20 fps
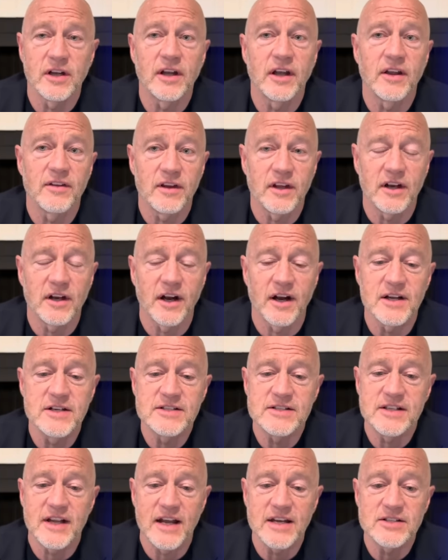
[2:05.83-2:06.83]
in the
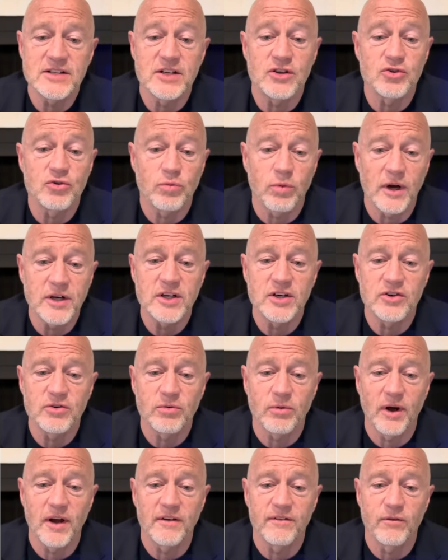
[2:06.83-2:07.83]
United States in
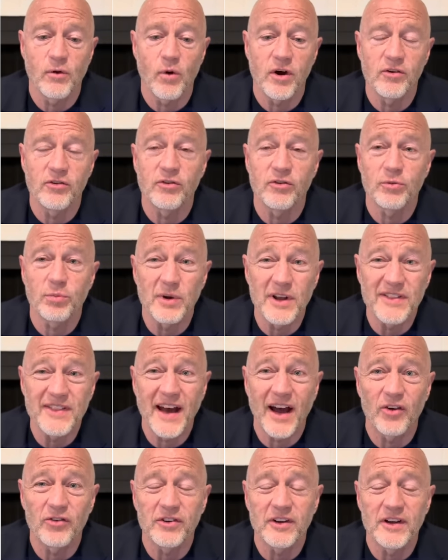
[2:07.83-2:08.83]
2024 is
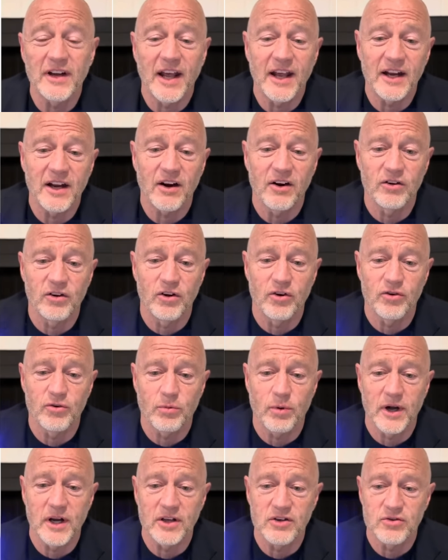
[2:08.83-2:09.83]

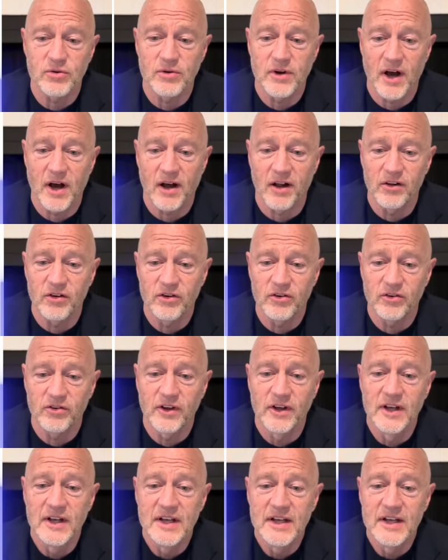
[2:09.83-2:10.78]
$3,822.